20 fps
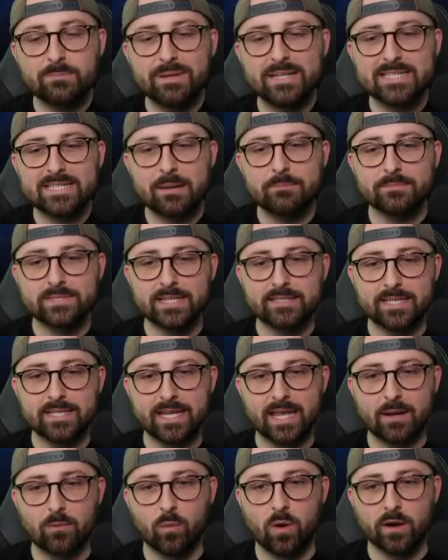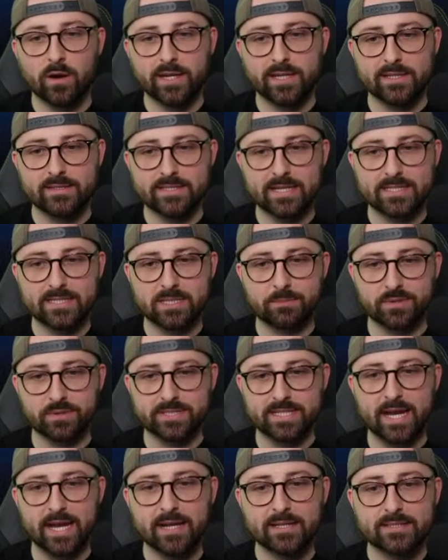be tempted to get Watkins in to
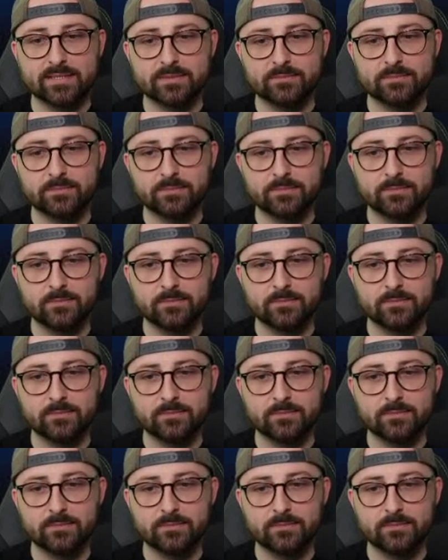protect.